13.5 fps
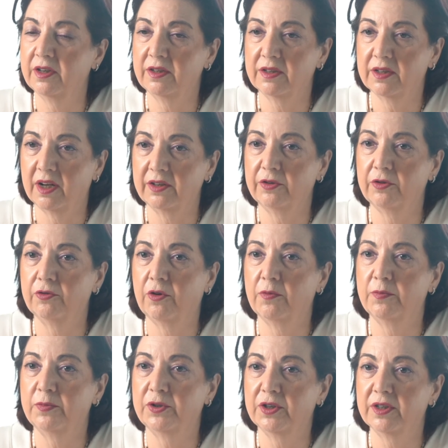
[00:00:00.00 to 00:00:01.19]
There is other
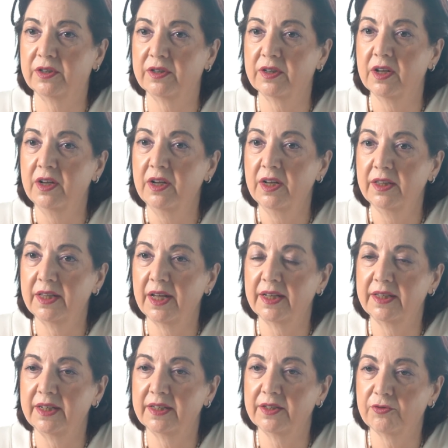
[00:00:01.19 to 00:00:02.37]
options
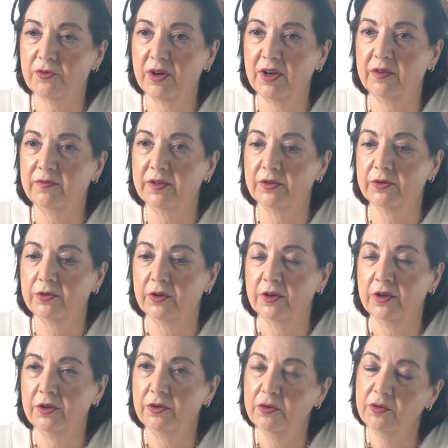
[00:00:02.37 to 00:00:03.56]
that is relevant
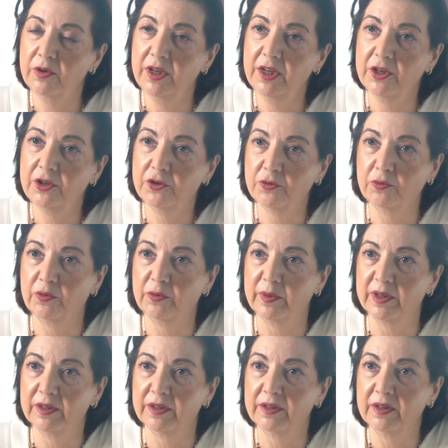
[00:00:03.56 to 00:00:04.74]
to each
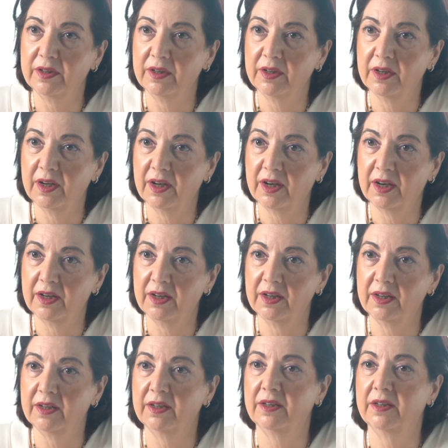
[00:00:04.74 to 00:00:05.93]
woman
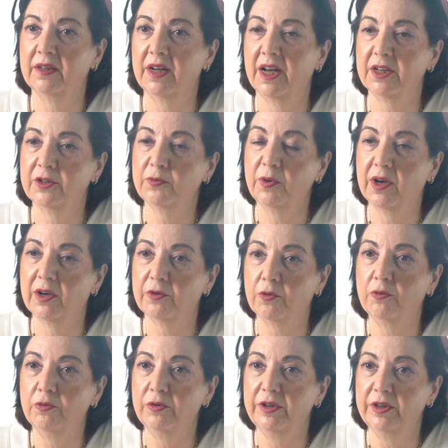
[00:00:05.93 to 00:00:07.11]
as we are
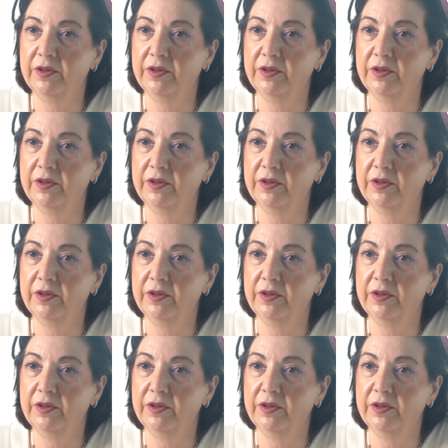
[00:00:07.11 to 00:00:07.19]
all